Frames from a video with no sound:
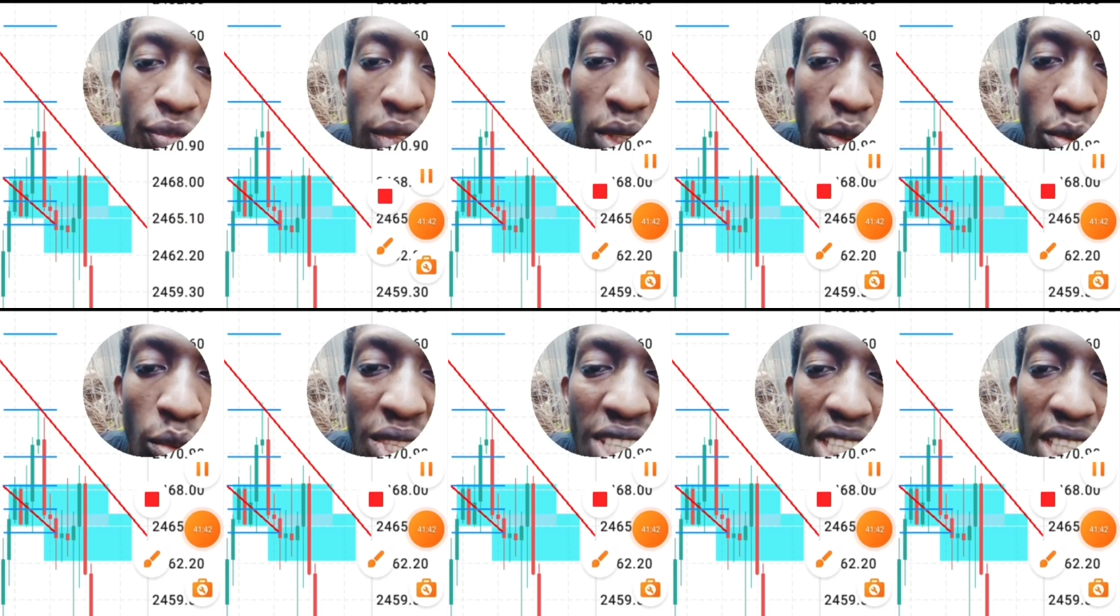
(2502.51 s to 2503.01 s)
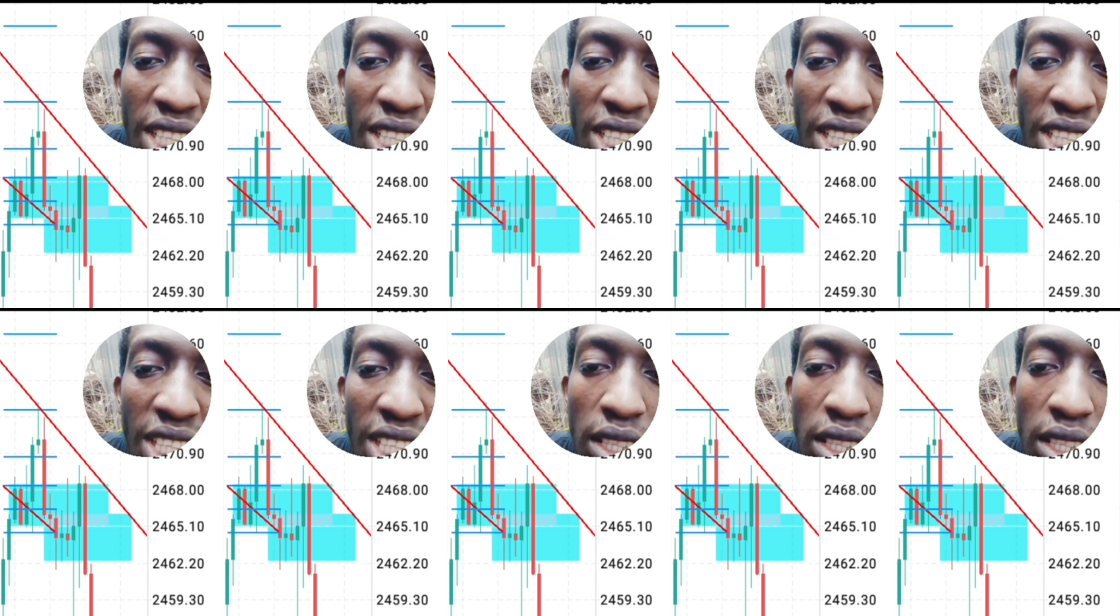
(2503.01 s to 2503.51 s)
We enter
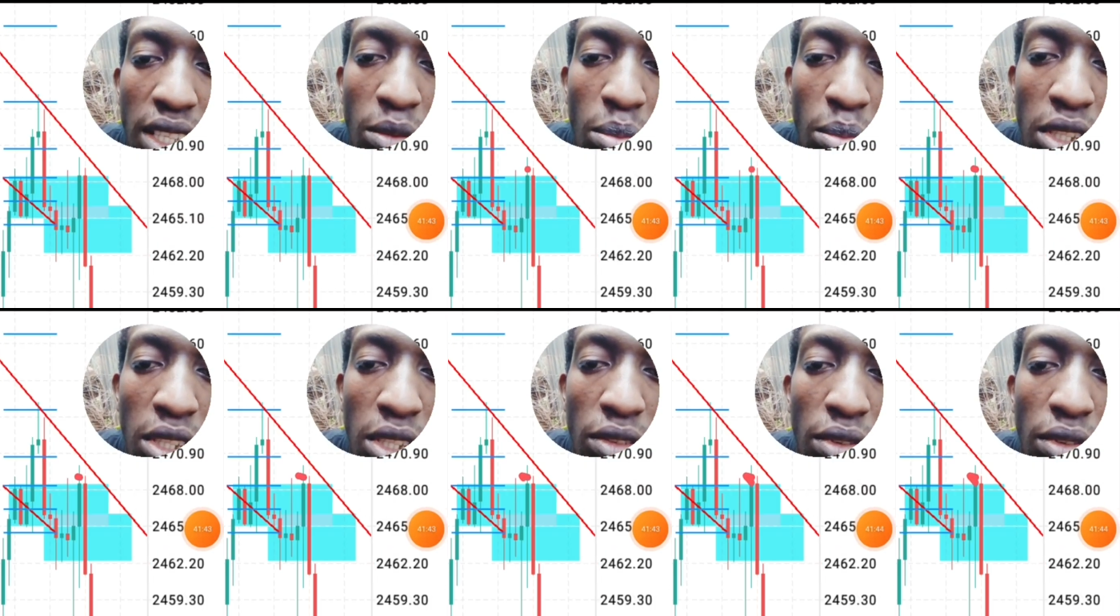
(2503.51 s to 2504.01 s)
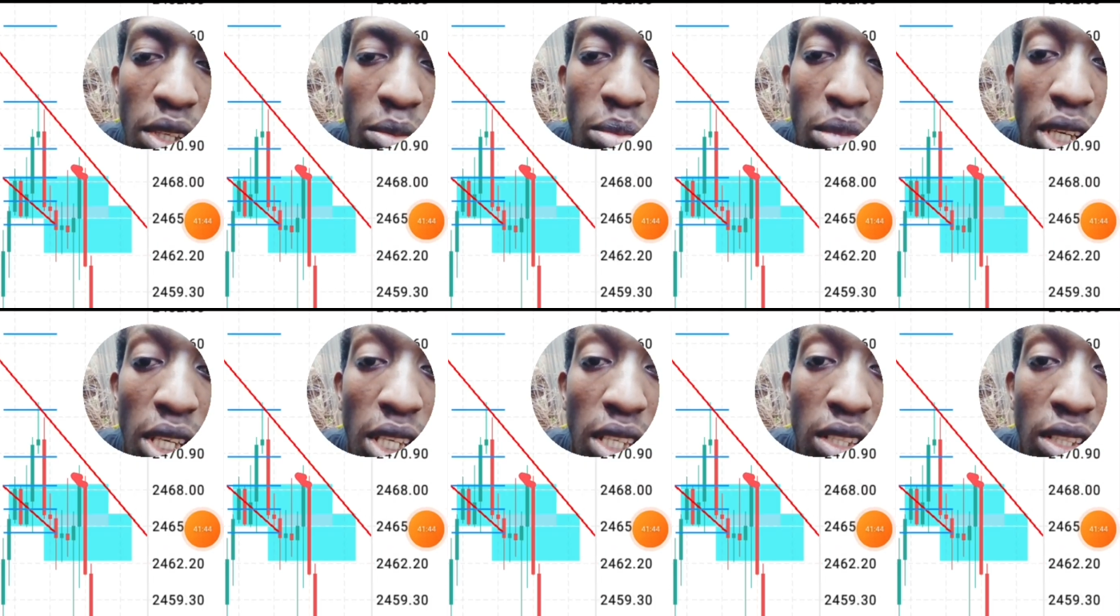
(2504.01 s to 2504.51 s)
at specific
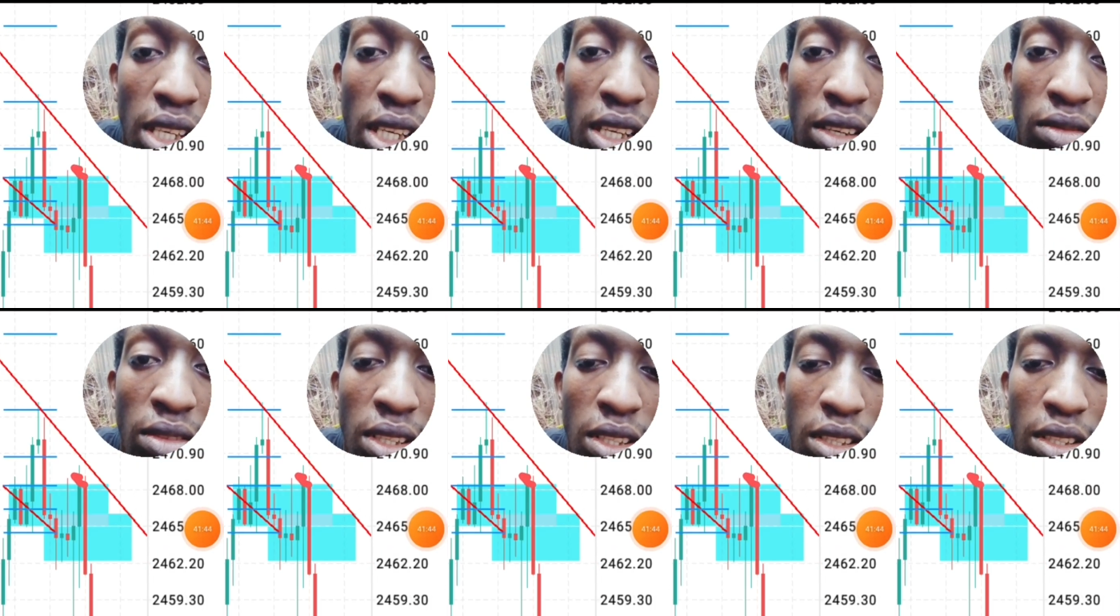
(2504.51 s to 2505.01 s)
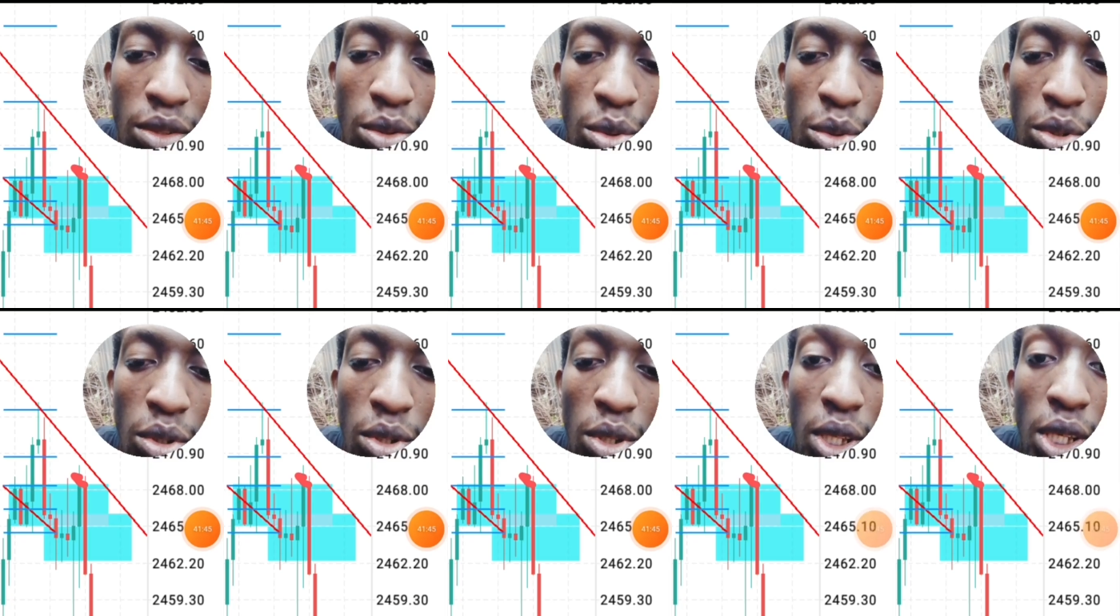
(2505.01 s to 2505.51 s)
price levels,
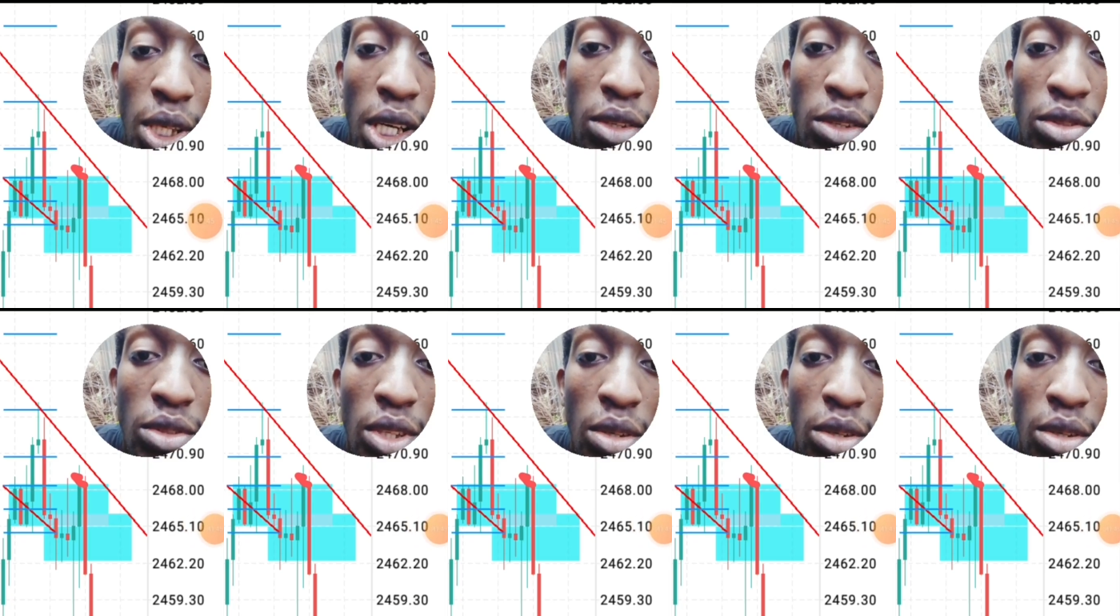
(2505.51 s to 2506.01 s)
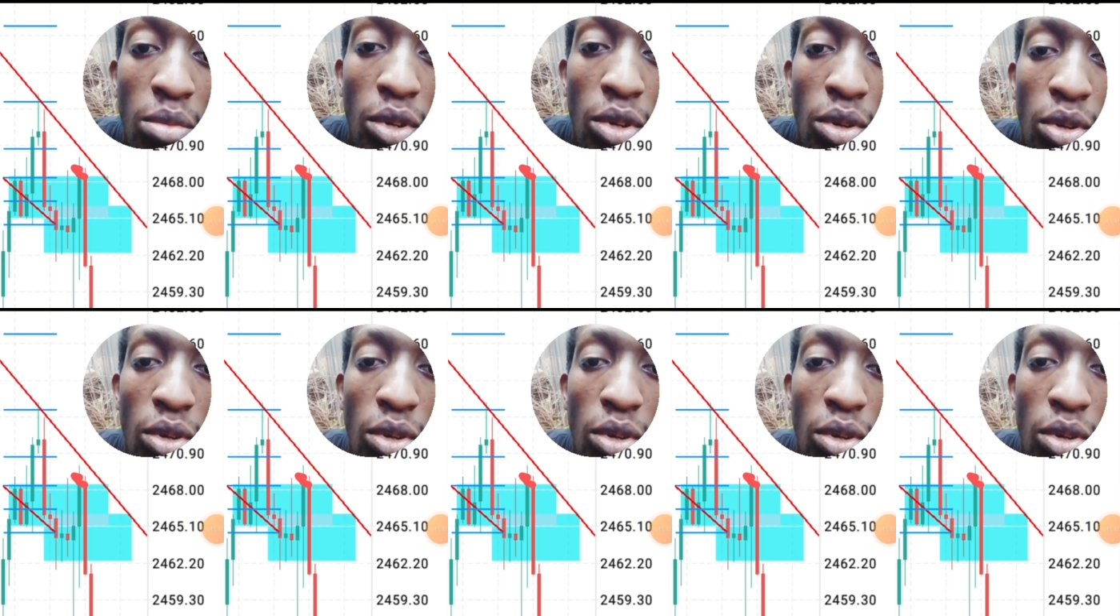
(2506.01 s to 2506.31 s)
not down there, bro.